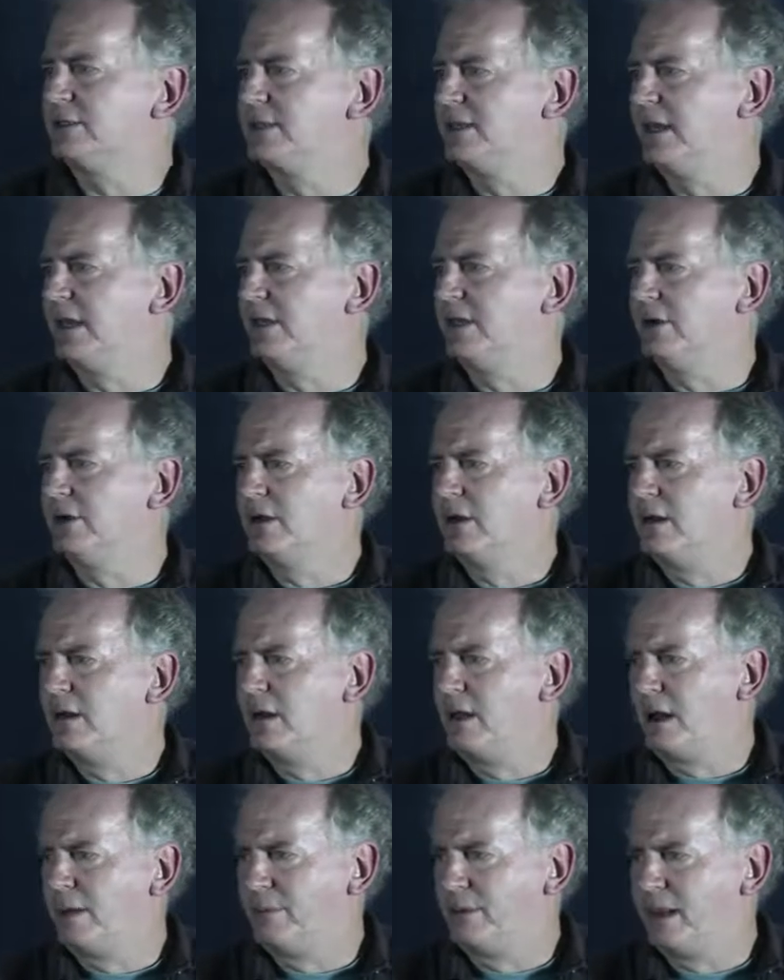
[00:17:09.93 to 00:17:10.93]
together,
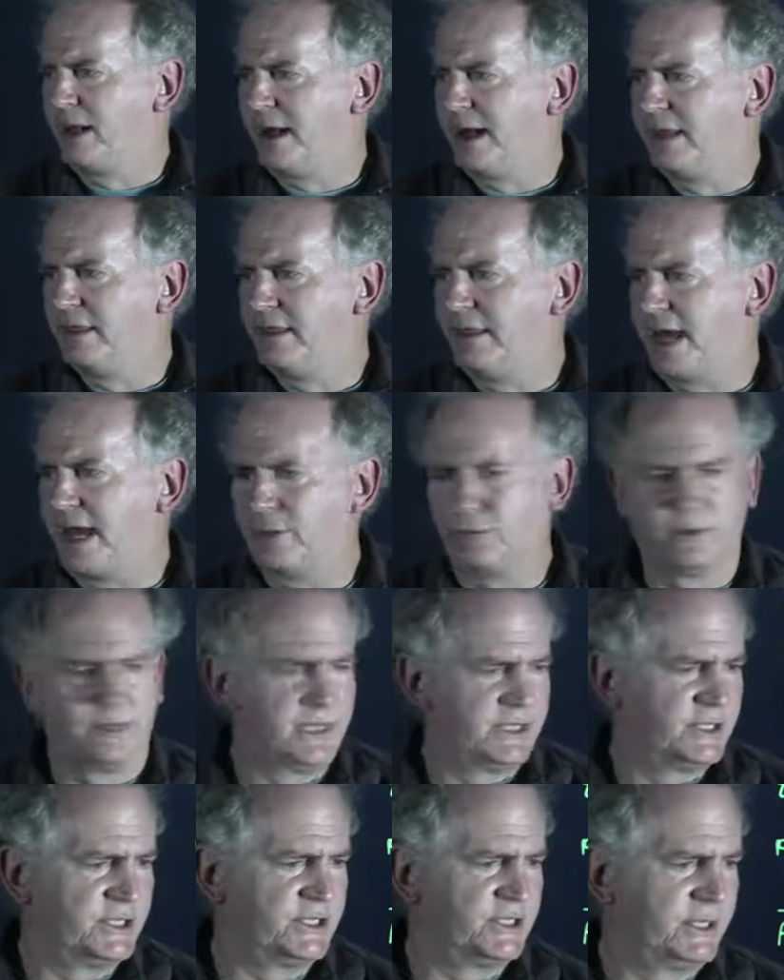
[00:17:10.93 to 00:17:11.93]
apply that
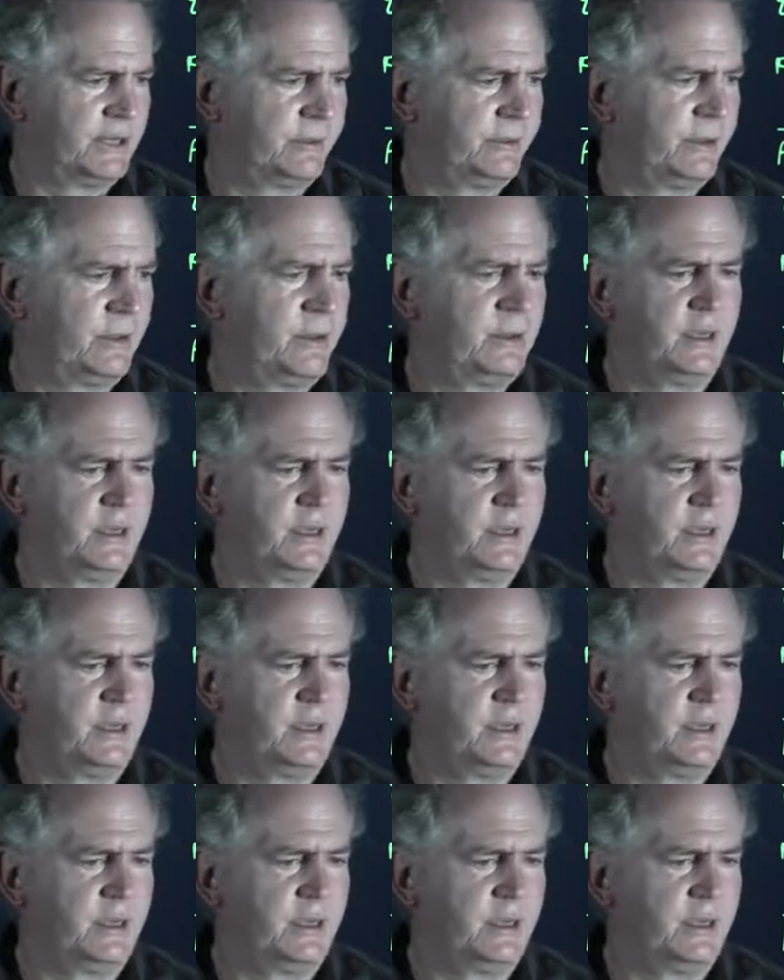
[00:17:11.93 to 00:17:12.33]
relationship,